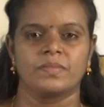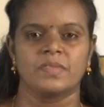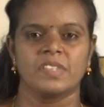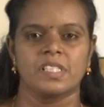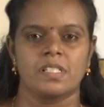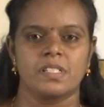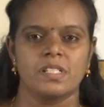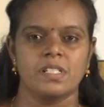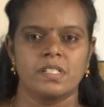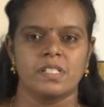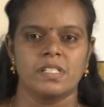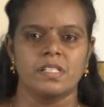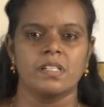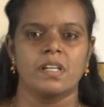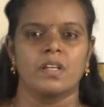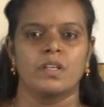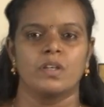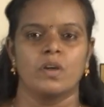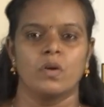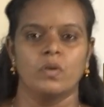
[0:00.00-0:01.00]
Children,
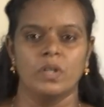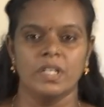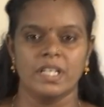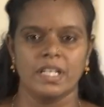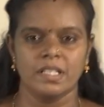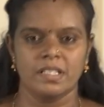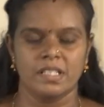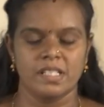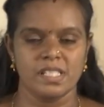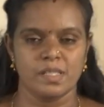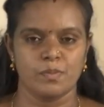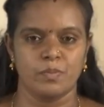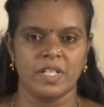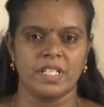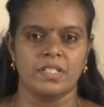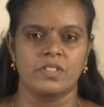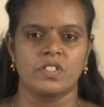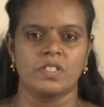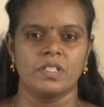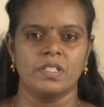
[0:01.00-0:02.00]
now look at this
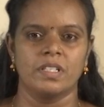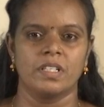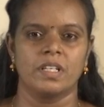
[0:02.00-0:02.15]
picture.